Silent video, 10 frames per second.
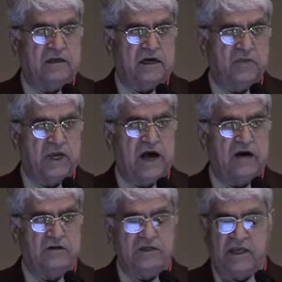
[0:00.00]
coming
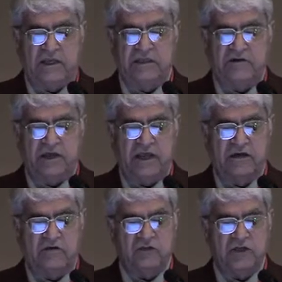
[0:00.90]
out either
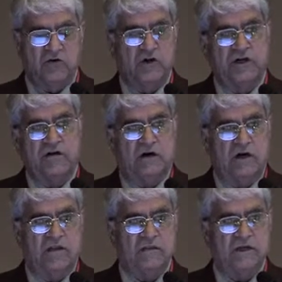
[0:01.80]
into the urine or
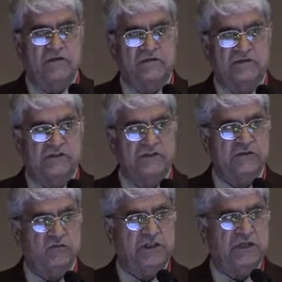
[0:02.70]
in the
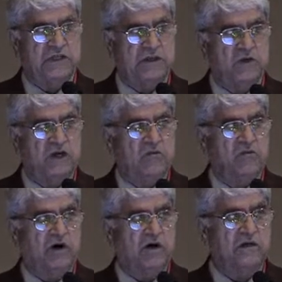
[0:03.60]
interstitium, and then they become
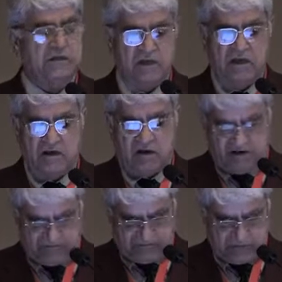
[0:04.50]
part
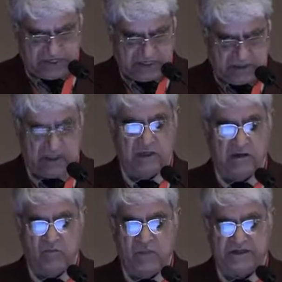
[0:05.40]
of the
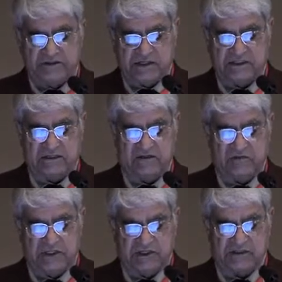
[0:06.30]
matrix of
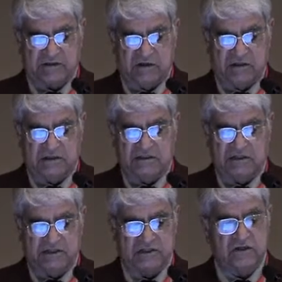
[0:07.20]
the crystals and
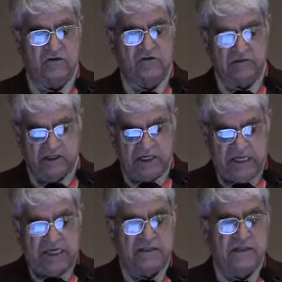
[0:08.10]
then stone.
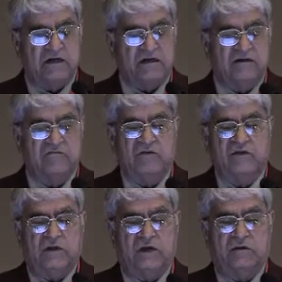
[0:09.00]
And their
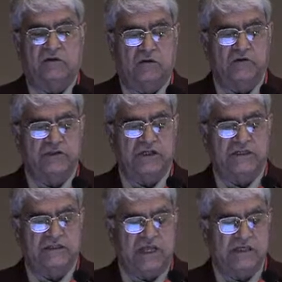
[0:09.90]
conclusion
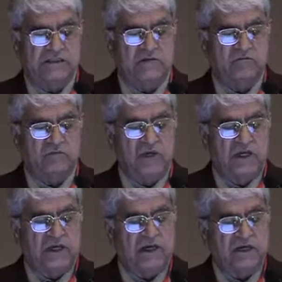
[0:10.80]
is calcium
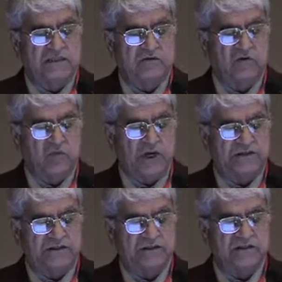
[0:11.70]
kidney stone
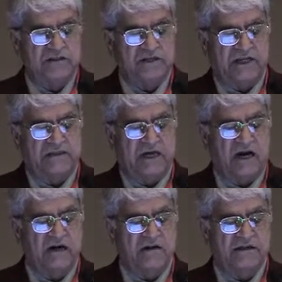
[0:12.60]
matrix contains
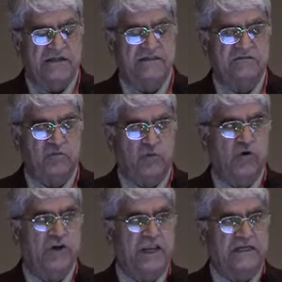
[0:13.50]
hundreds of
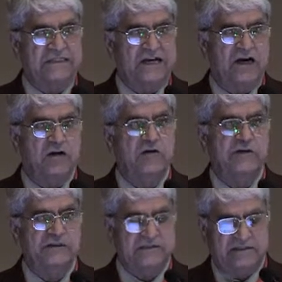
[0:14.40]
proteins,
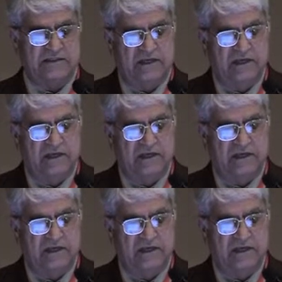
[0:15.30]
hundreds.